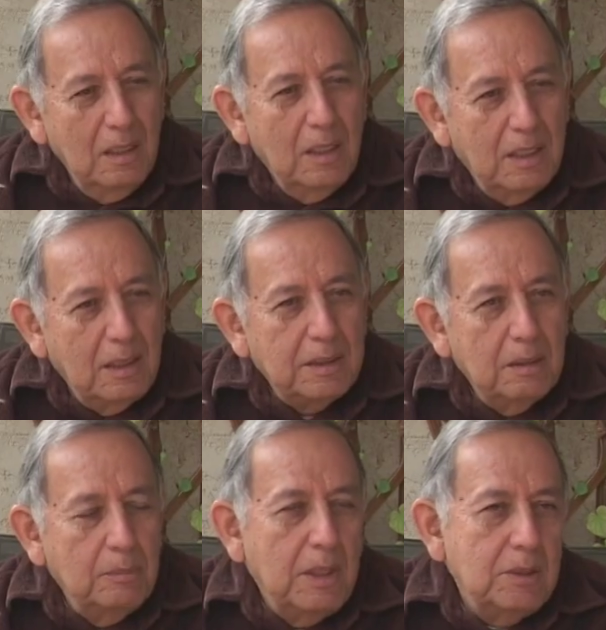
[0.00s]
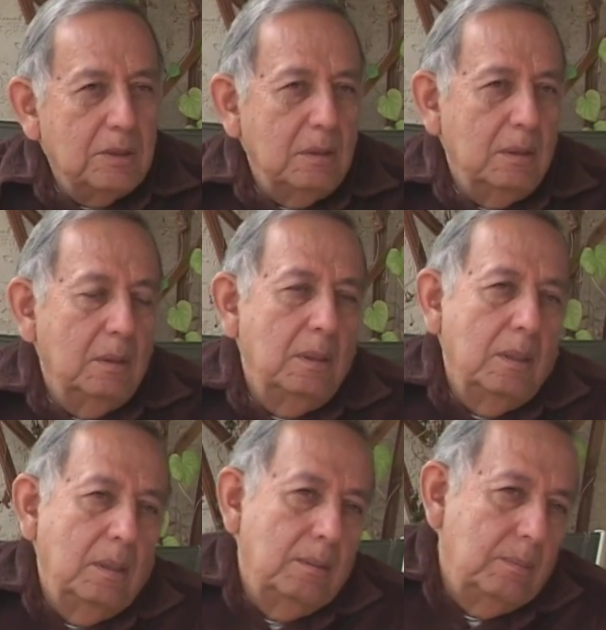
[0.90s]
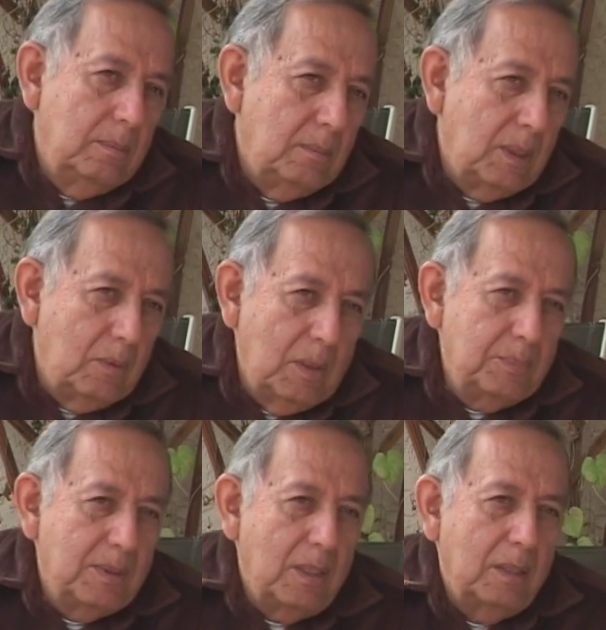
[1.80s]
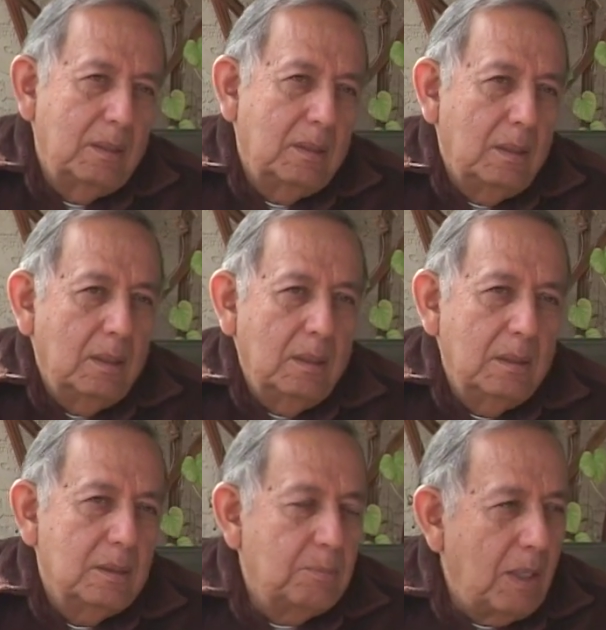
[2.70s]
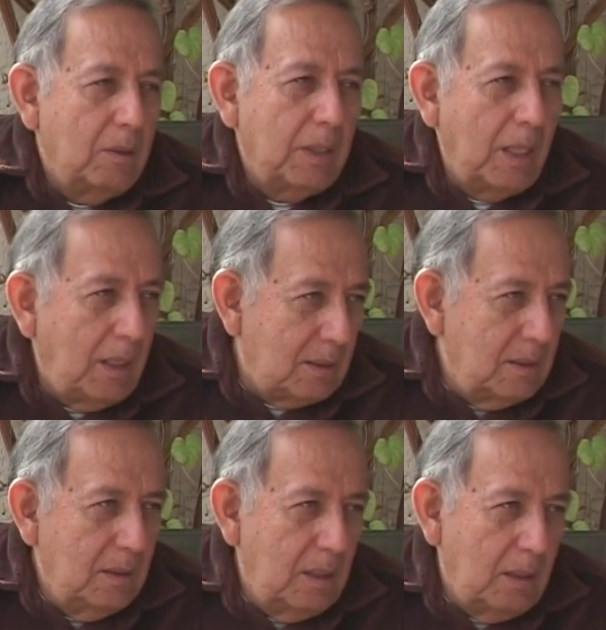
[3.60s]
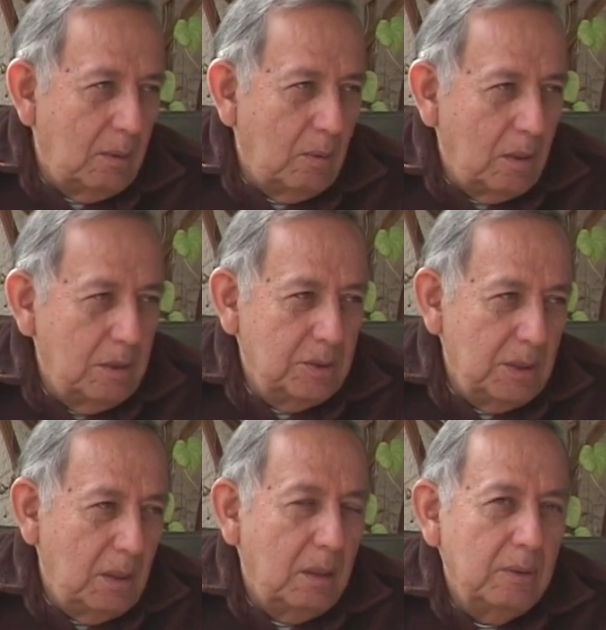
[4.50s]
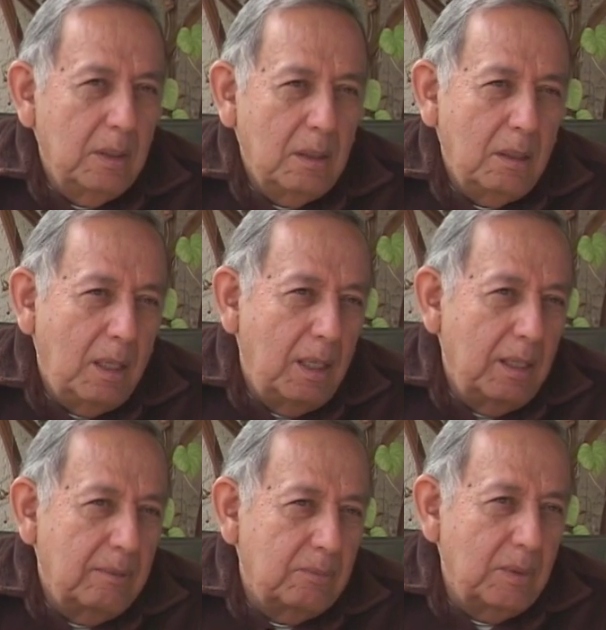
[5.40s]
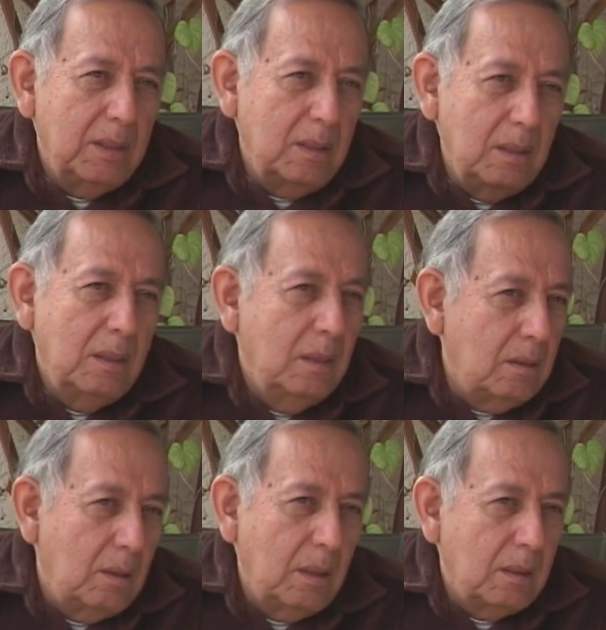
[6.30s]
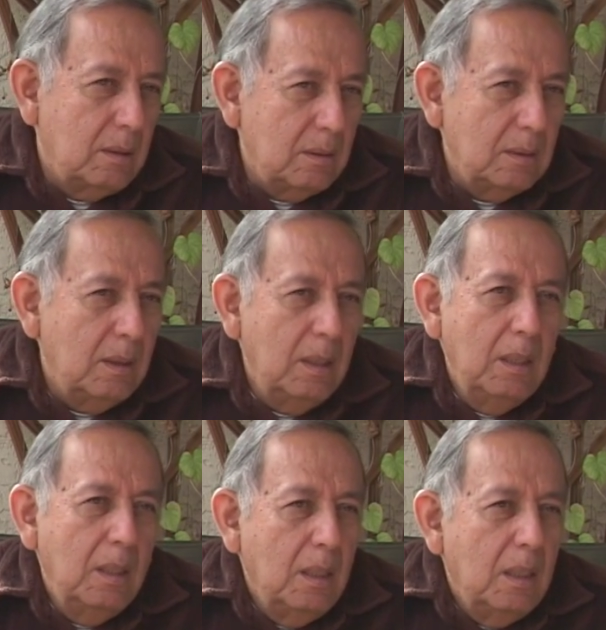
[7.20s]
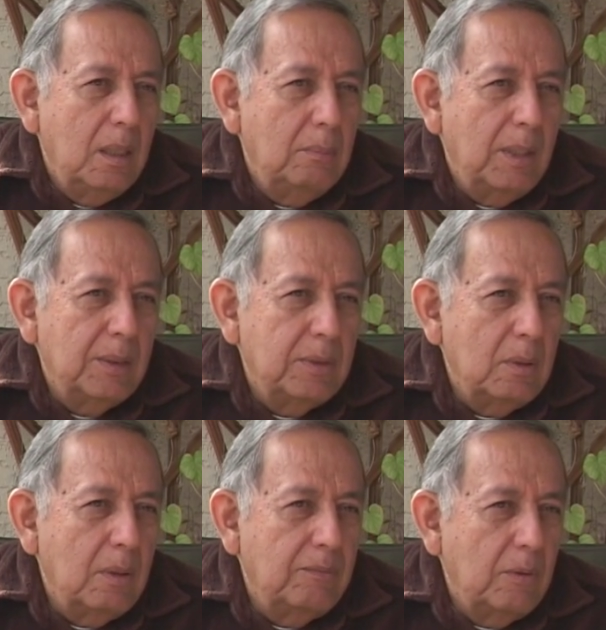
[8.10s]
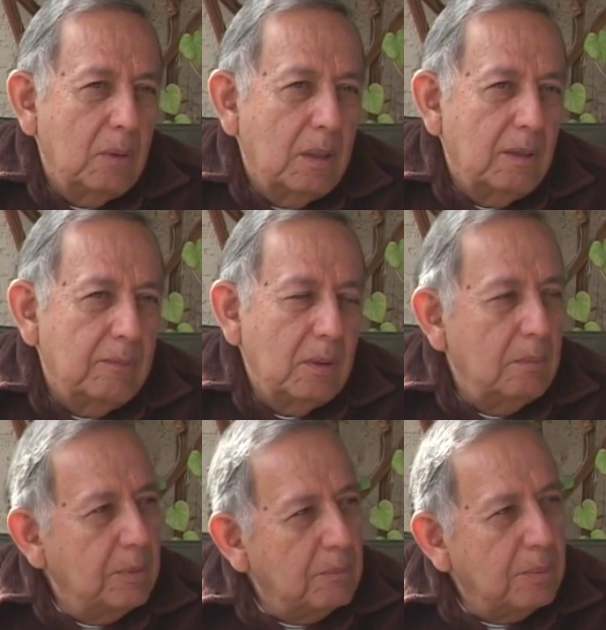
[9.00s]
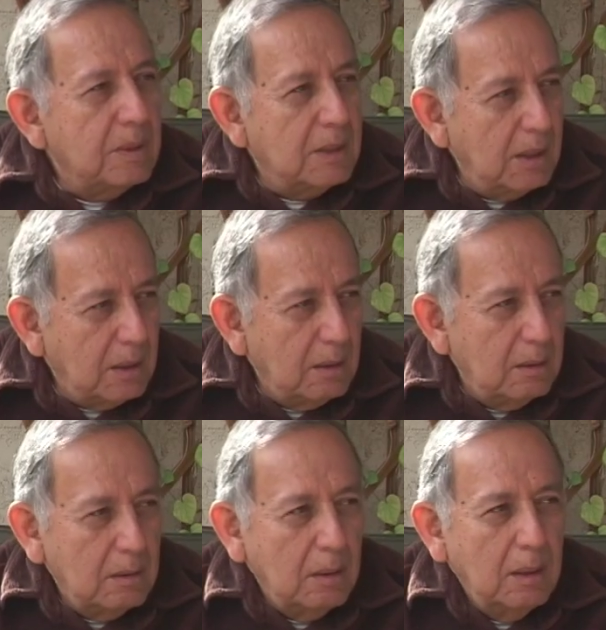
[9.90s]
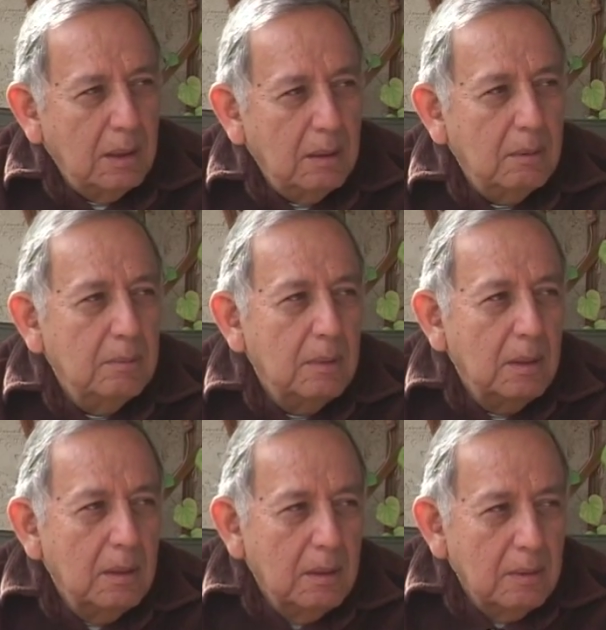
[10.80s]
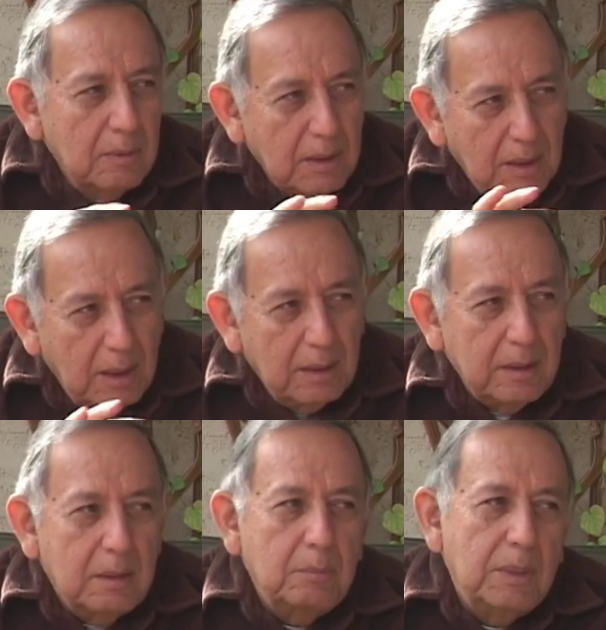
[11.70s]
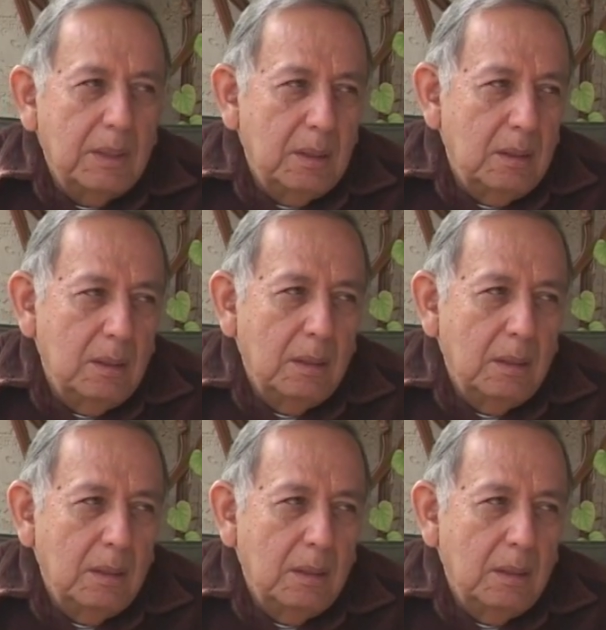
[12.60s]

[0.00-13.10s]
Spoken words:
I'd like to mention my website, spiralgalaxy.org. On there, I have written an article about the UFO cover-up, in particular how the Condon Committee